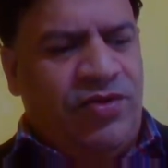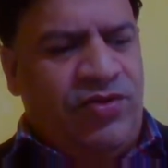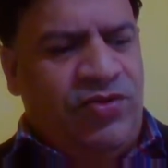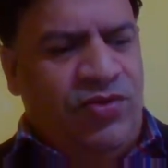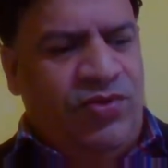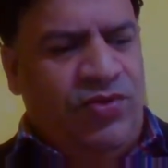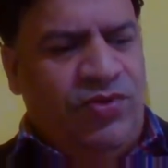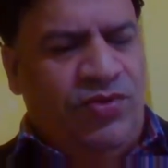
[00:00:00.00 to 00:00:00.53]

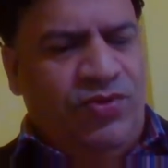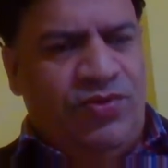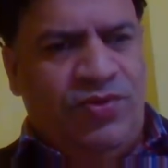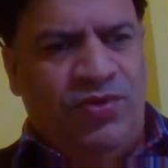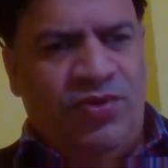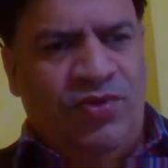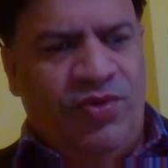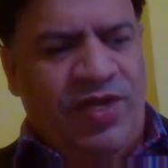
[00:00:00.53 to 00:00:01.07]
To
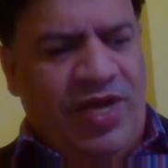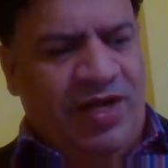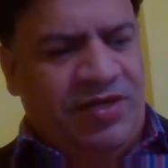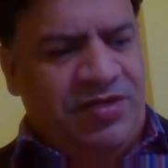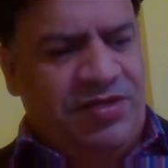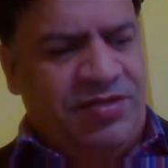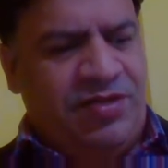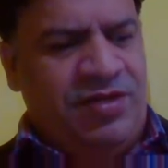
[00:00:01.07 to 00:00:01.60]
know
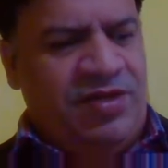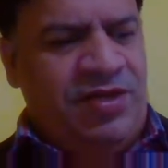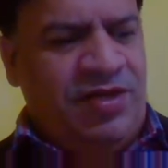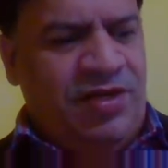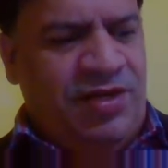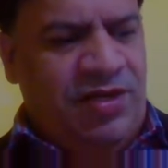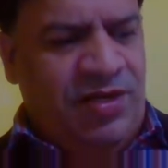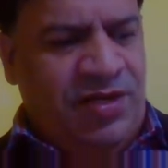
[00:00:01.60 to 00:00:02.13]
that,
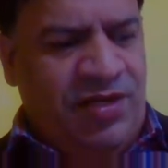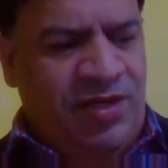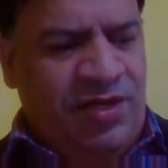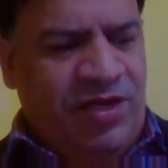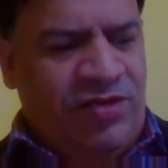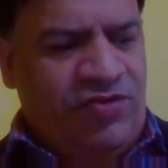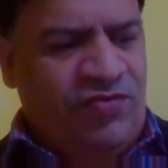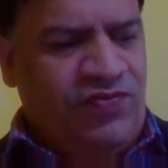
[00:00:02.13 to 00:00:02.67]
in
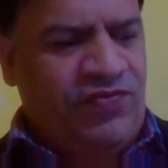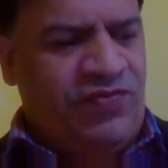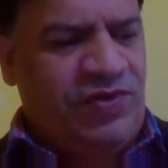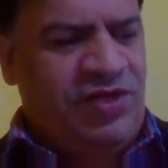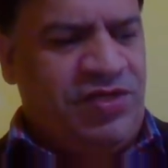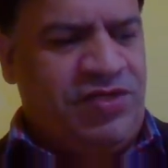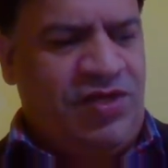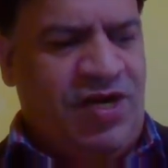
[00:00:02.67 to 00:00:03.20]
case of
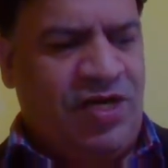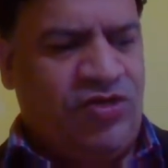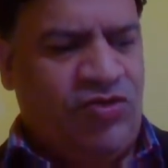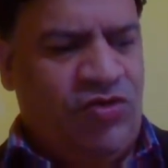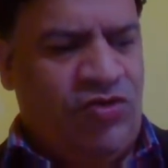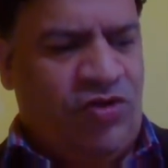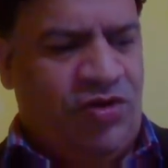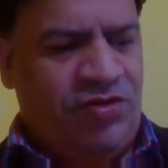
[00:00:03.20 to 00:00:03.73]

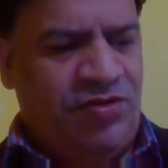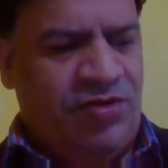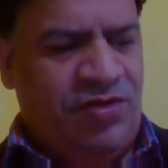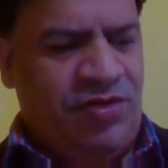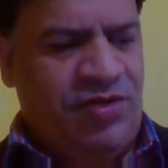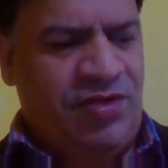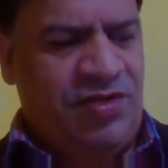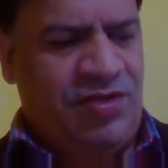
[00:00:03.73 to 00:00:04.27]
international law,
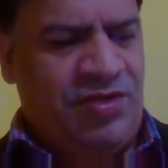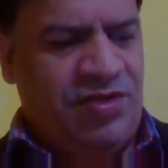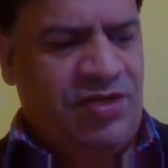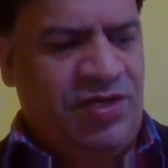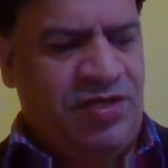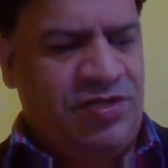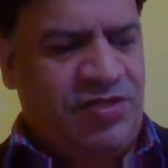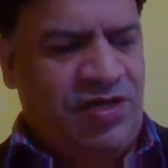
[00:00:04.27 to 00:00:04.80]
the
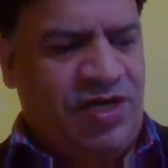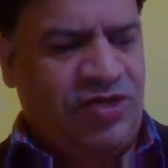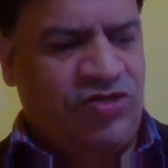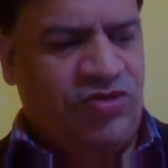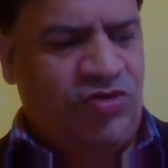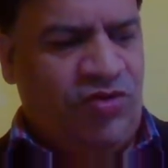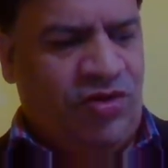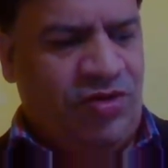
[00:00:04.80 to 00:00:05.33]

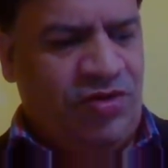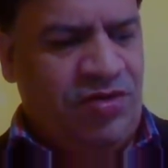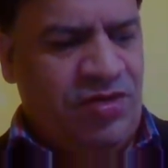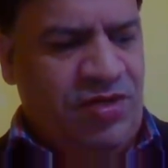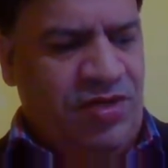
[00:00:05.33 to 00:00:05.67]
international law,